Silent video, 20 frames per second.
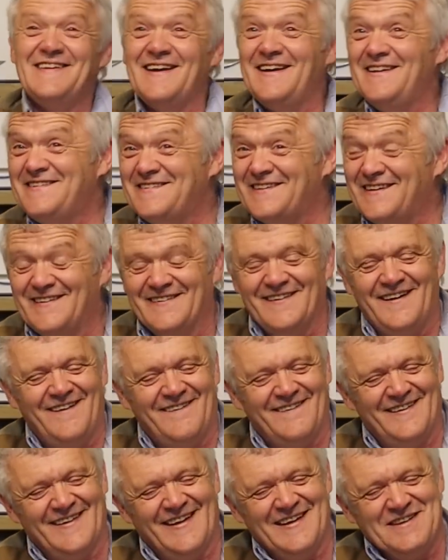Did you?
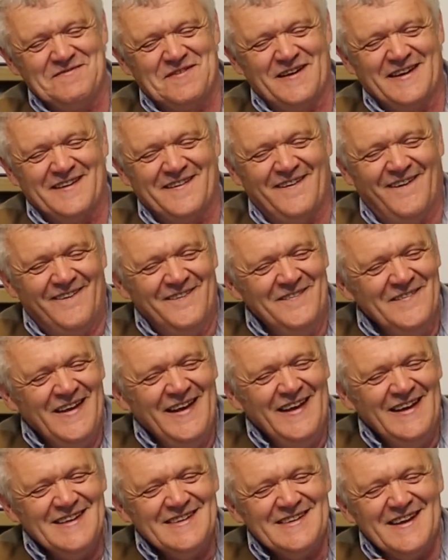Oh, well, that's pretty cool.
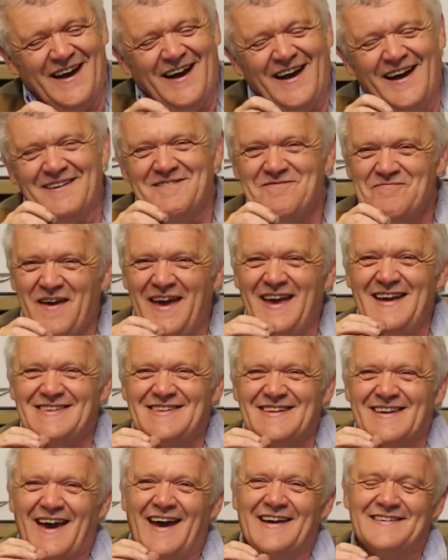So,
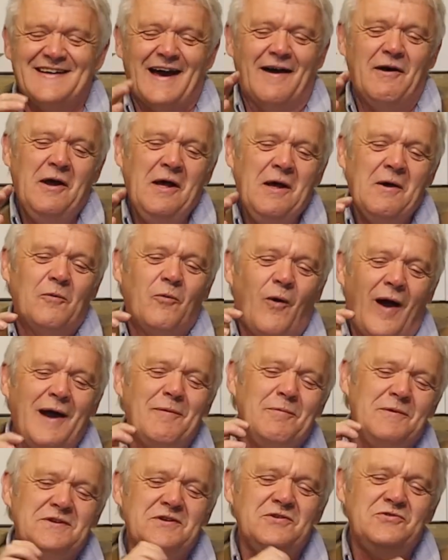piece of cake. Now, why
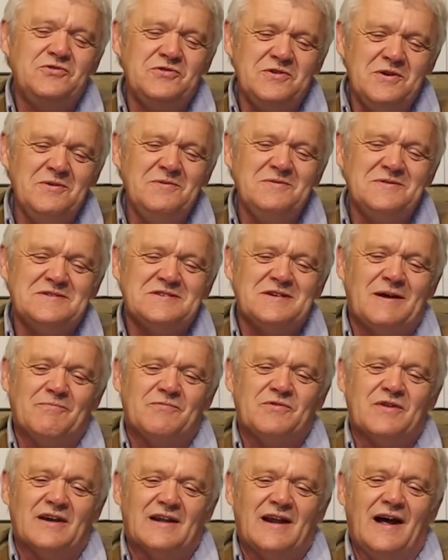would you do
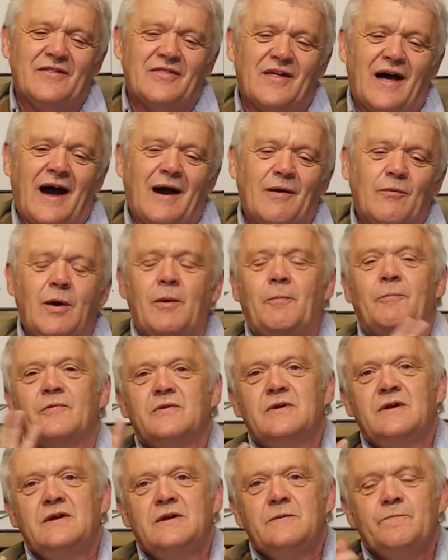something like that? Well,
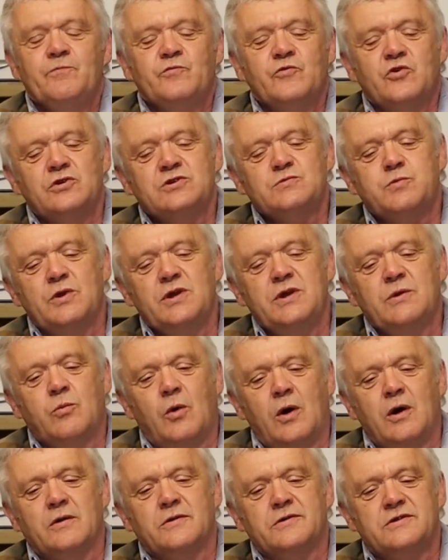because what you
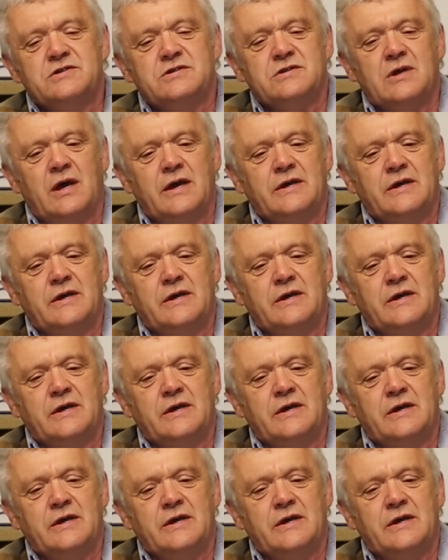want